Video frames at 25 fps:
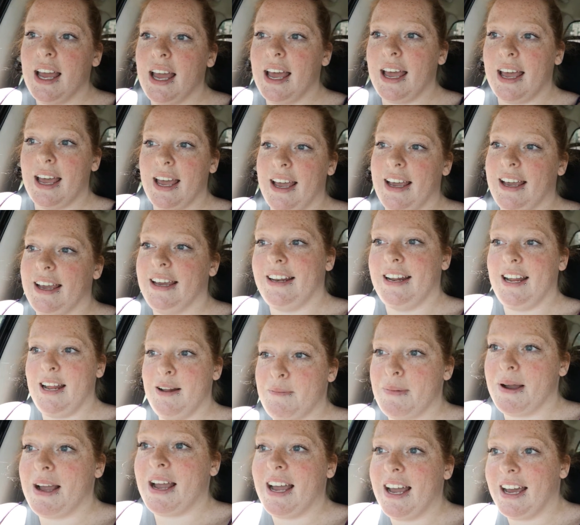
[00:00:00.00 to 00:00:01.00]
And
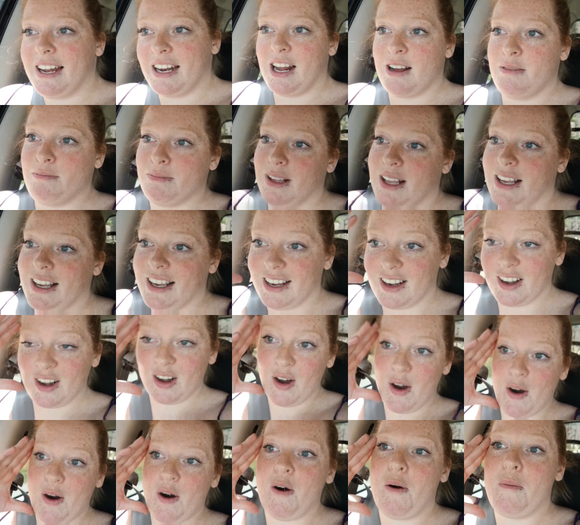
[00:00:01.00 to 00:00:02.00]
in my head, I'm like,
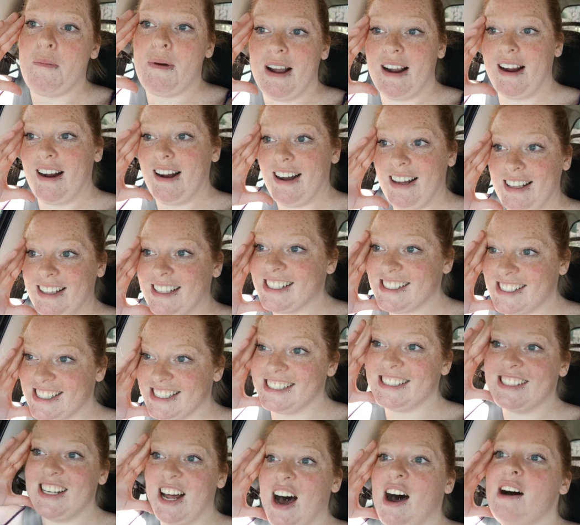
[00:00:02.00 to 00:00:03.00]
oh my god, this
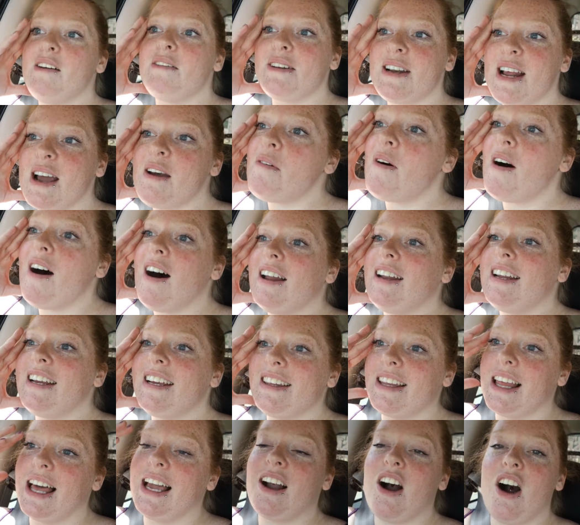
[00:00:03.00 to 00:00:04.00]
is not what I
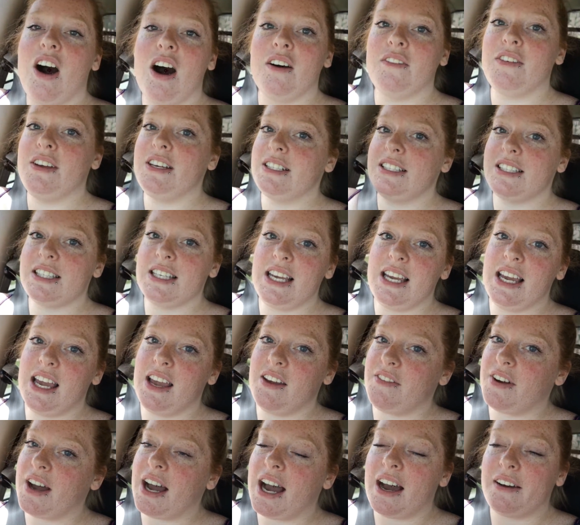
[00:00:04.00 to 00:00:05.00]
wanted. Like, obviously,
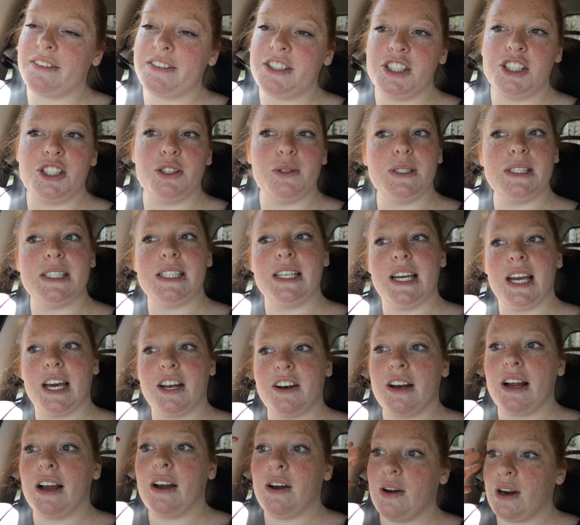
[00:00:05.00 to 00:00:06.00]
if I have to do it to get
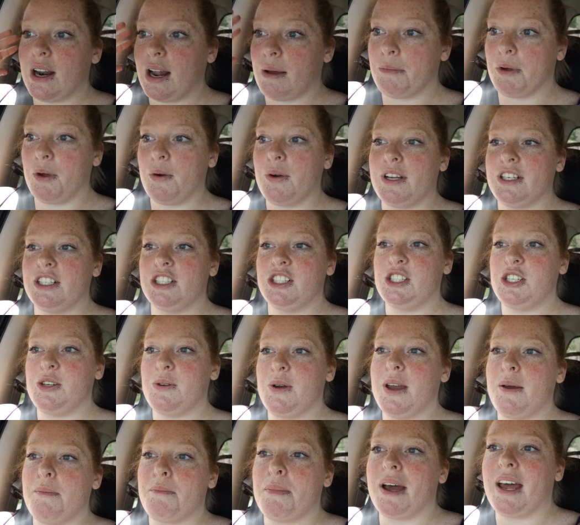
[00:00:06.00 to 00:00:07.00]
her out, I'm going to do
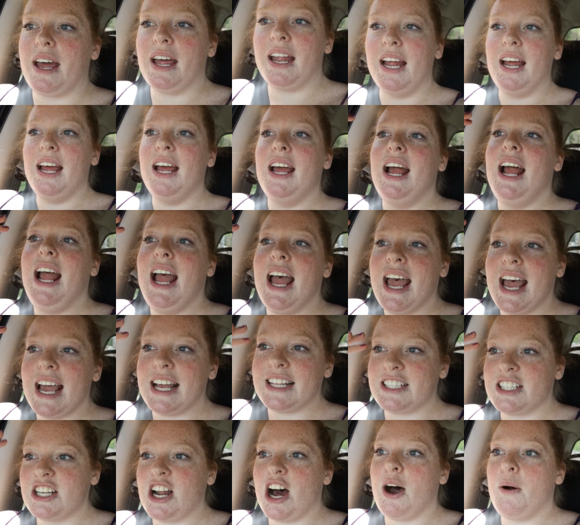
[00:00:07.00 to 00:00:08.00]
it, but
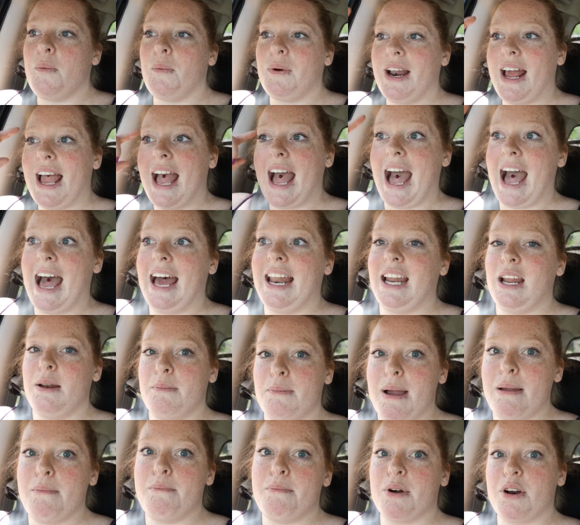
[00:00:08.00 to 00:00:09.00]
it's not what I had in
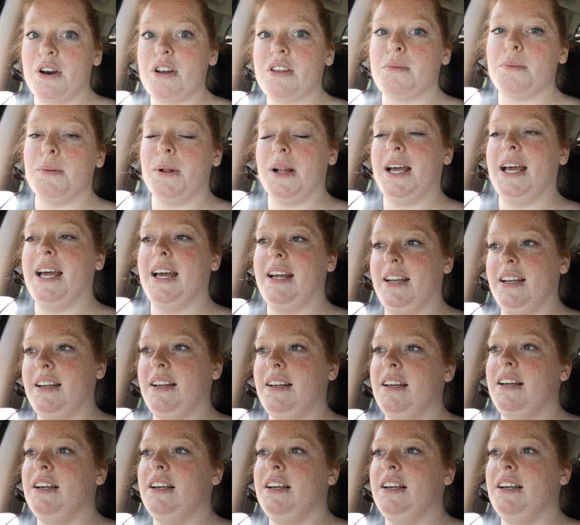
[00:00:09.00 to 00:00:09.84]
my birth plan.